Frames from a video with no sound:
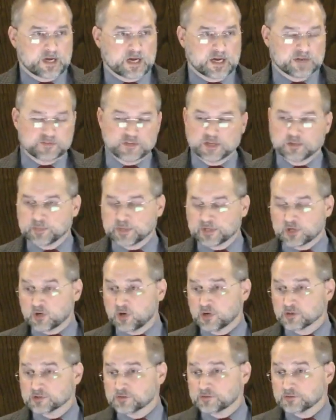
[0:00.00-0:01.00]
I think
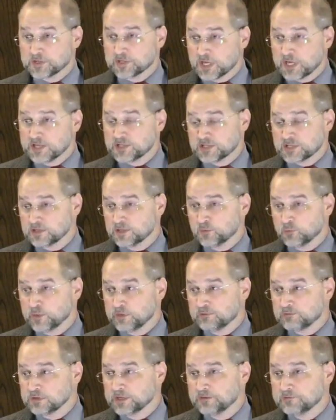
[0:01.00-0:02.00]
because of the nation that
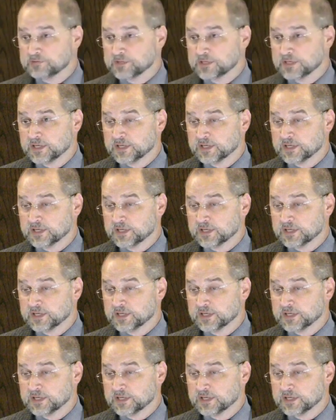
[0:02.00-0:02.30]
we've lived